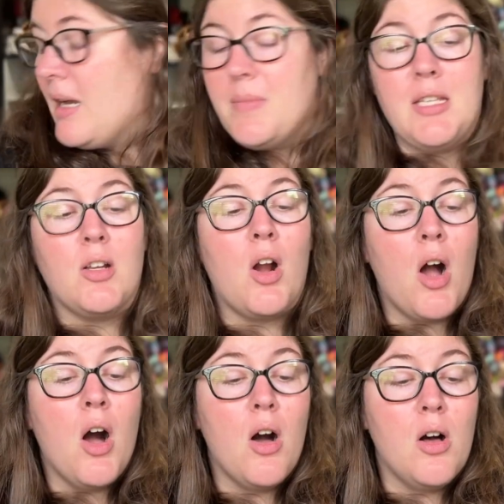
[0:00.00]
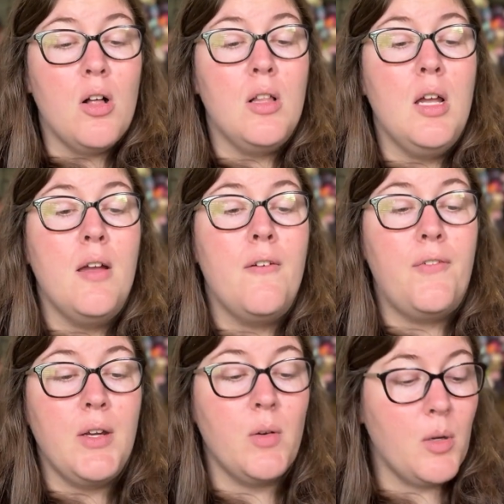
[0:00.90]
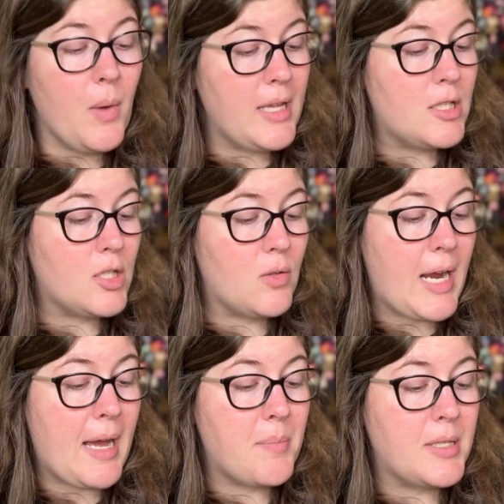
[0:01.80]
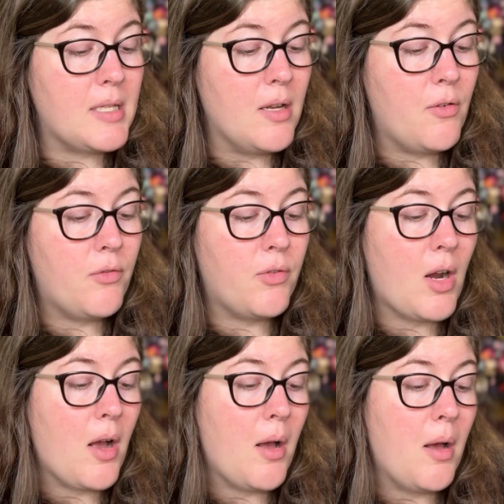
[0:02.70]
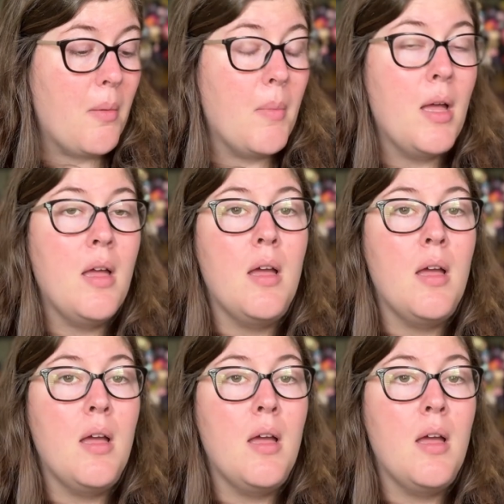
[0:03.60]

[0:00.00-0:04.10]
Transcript: These are all fingering weight scraps from